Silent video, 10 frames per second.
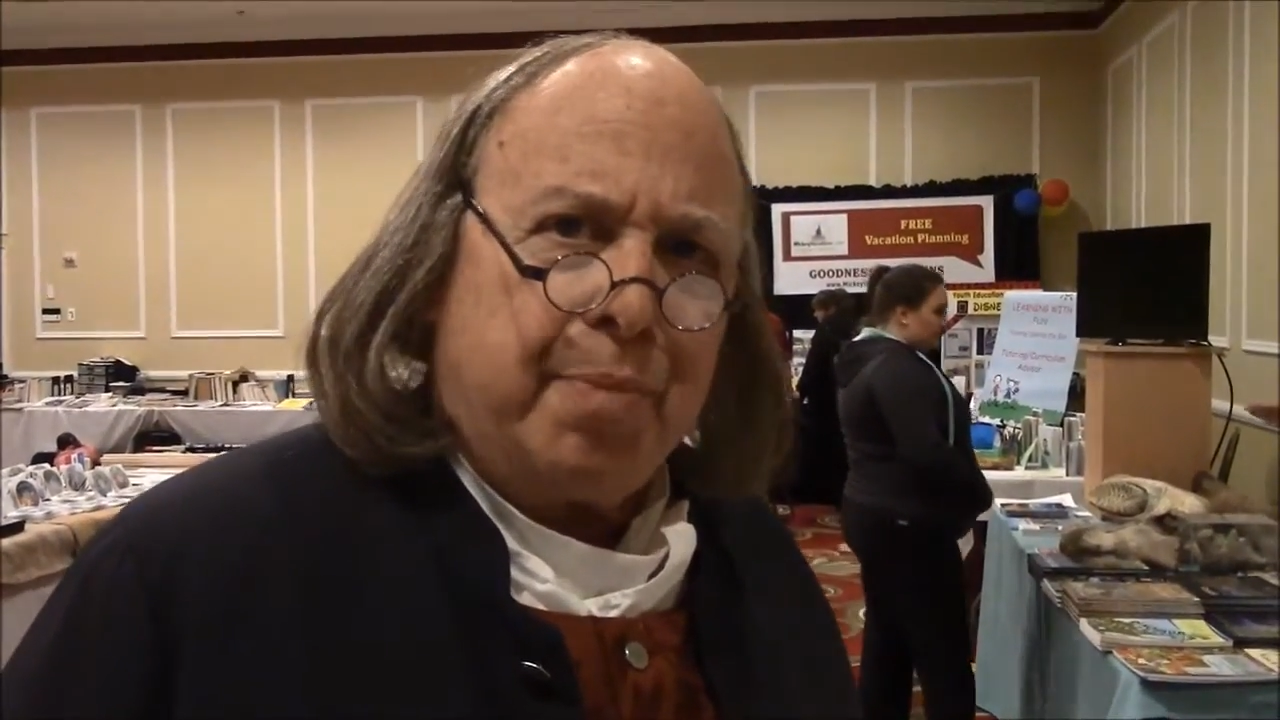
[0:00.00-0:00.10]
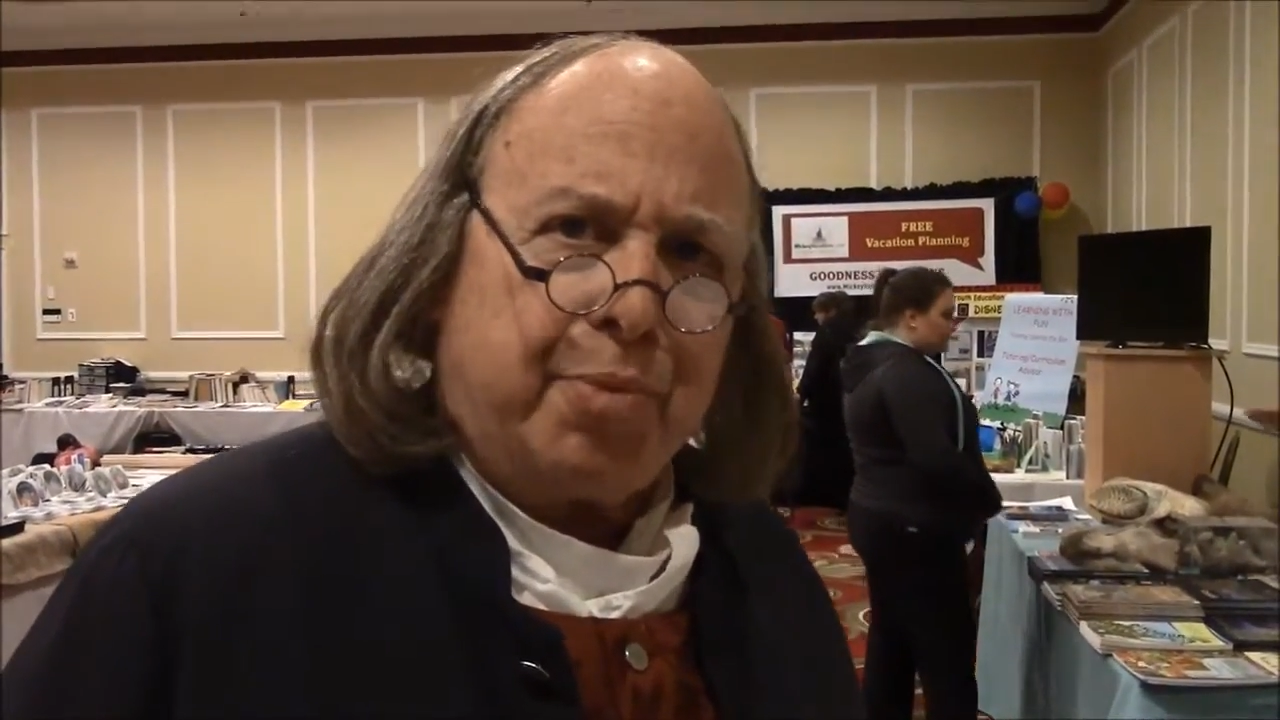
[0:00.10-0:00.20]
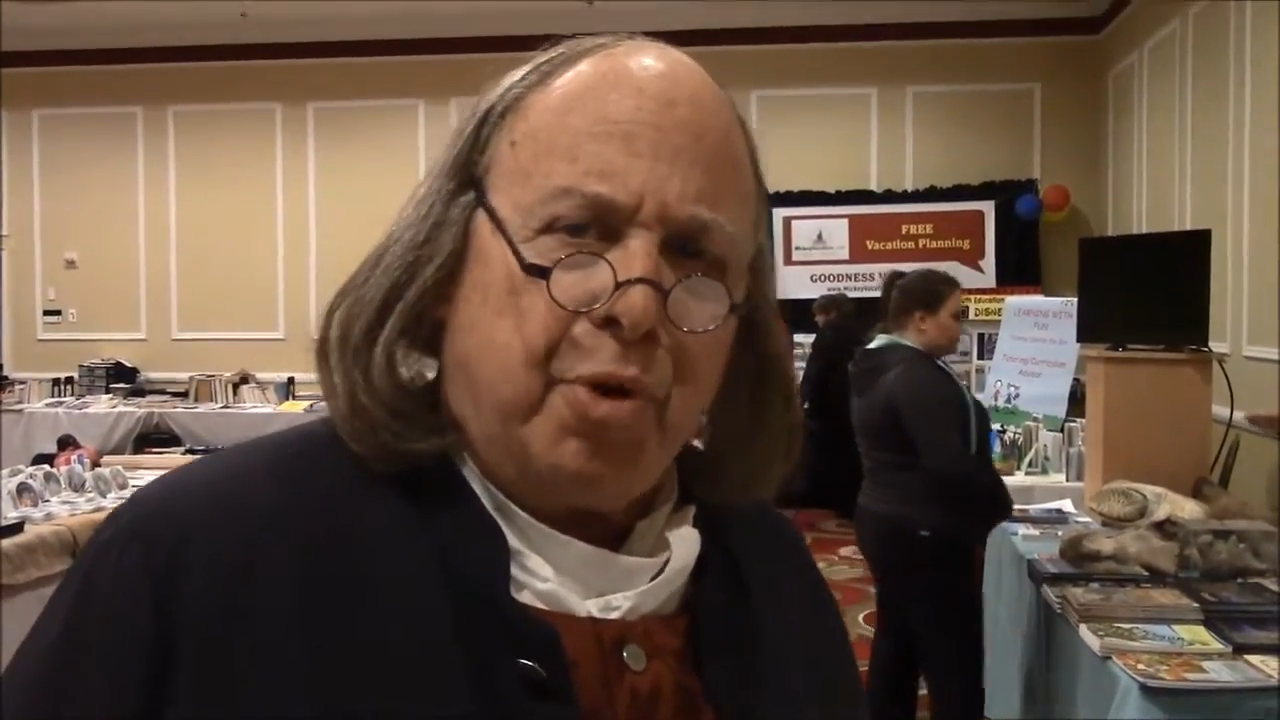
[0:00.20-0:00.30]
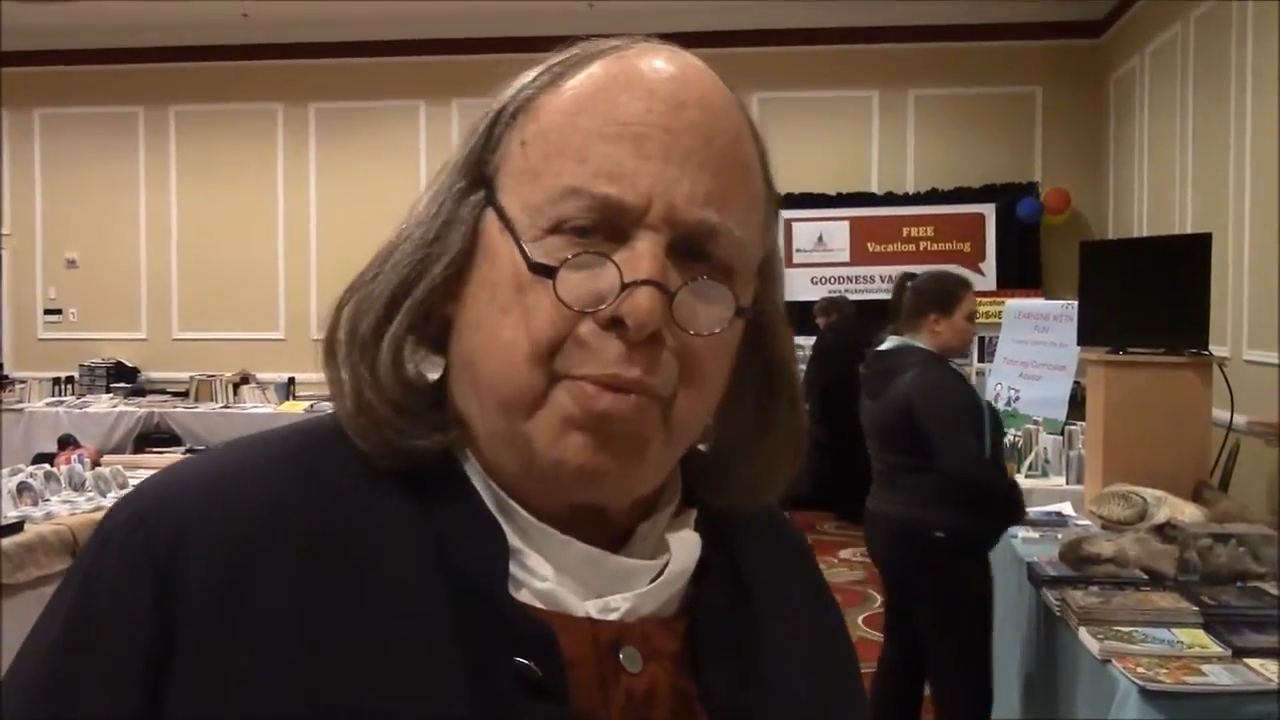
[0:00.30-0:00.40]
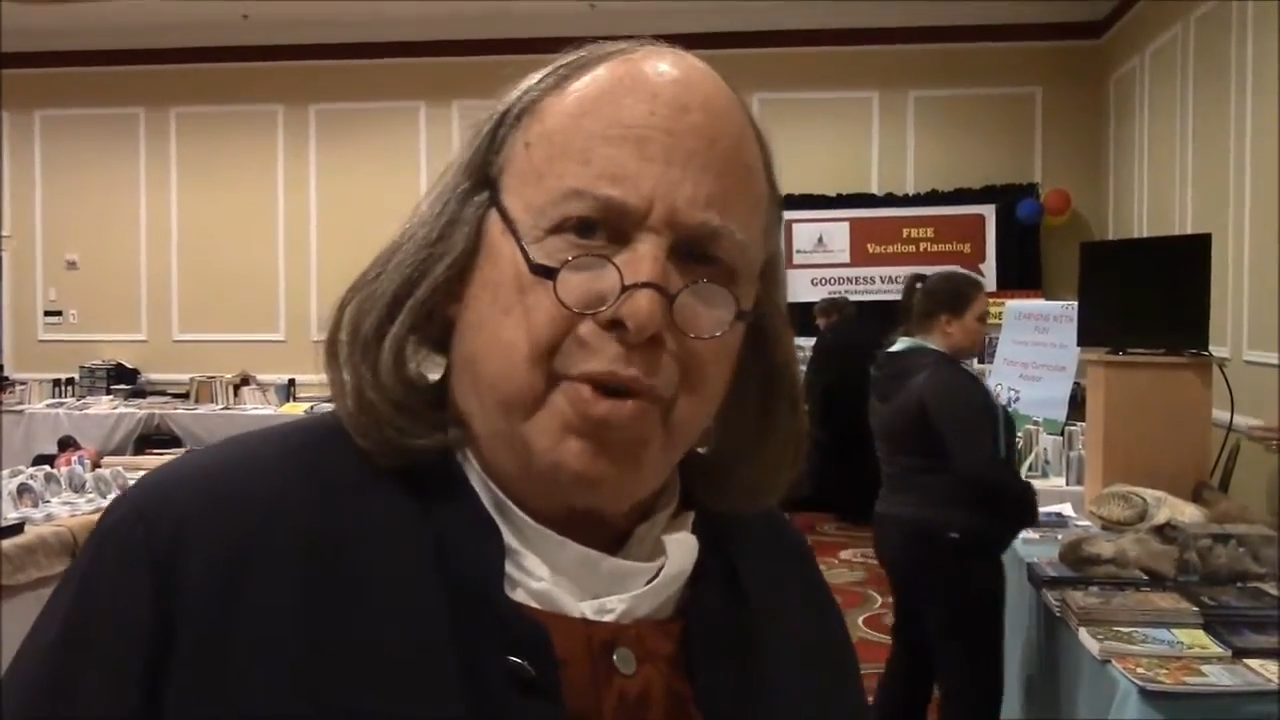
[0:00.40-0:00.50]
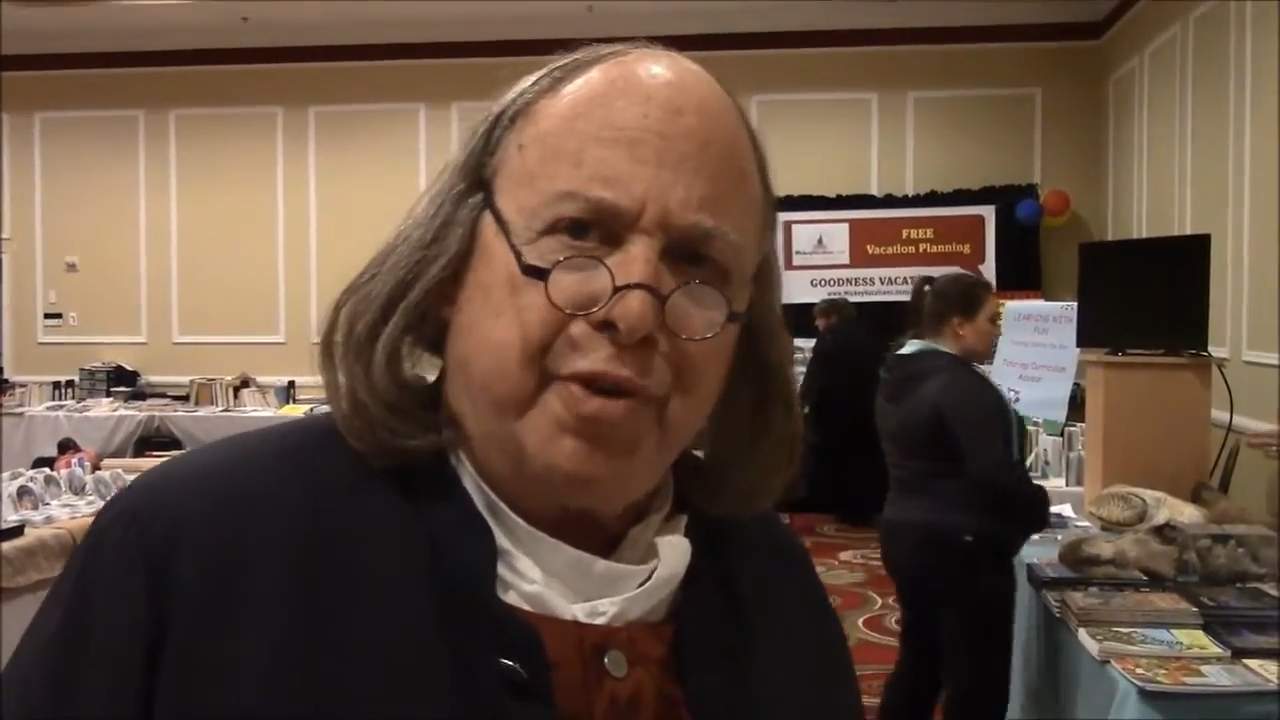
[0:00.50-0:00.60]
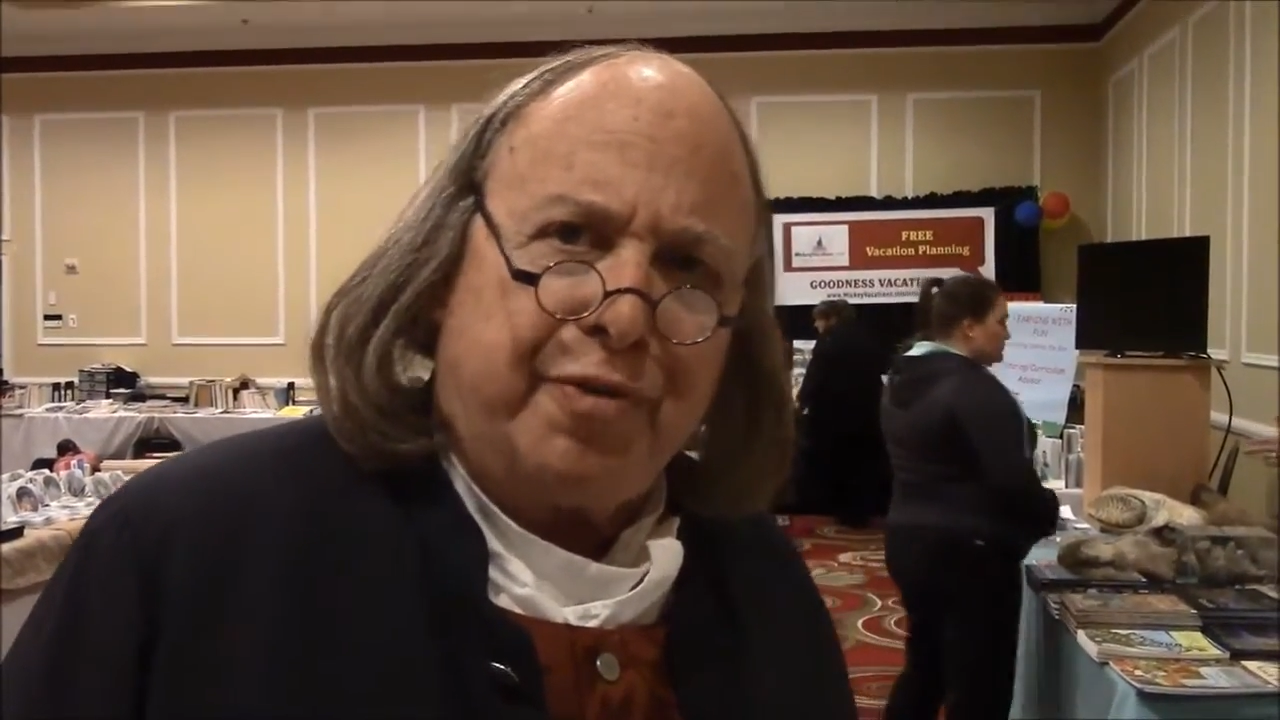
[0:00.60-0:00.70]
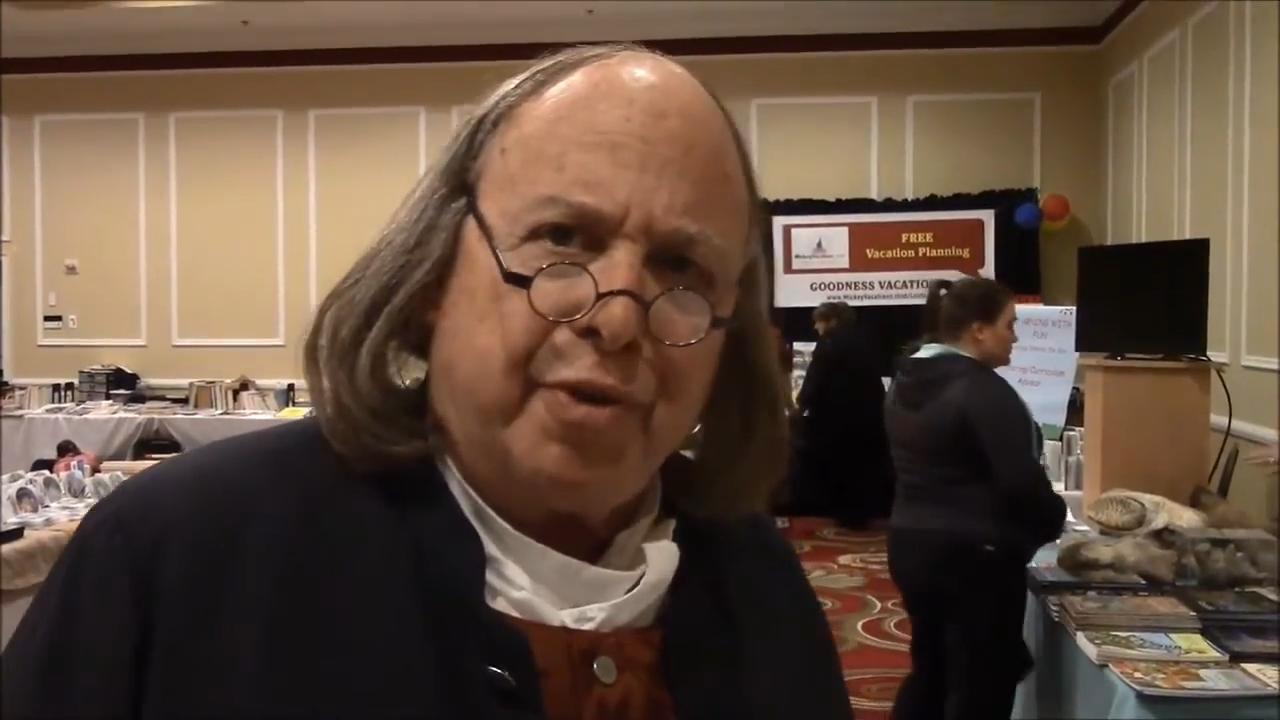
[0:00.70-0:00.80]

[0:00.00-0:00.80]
appropriate